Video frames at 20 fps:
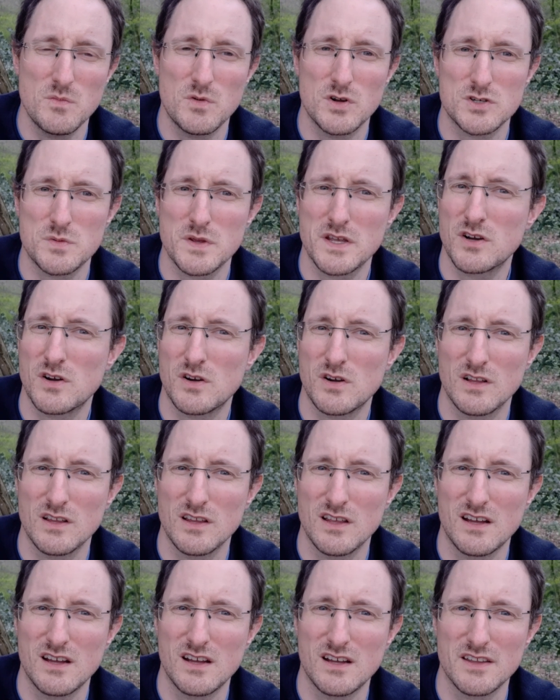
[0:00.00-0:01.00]
what we
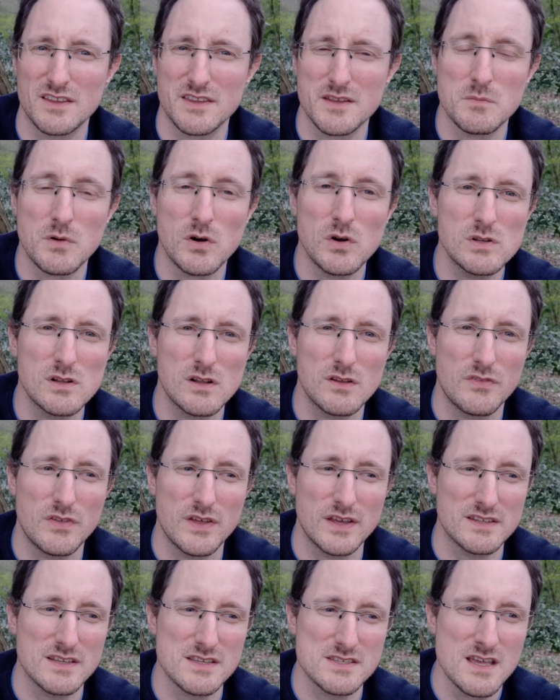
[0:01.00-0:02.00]
call the modal
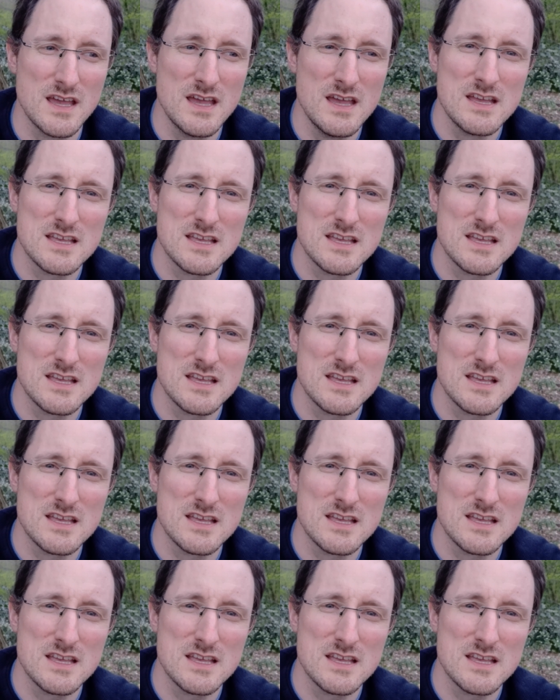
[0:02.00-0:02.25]
thickness.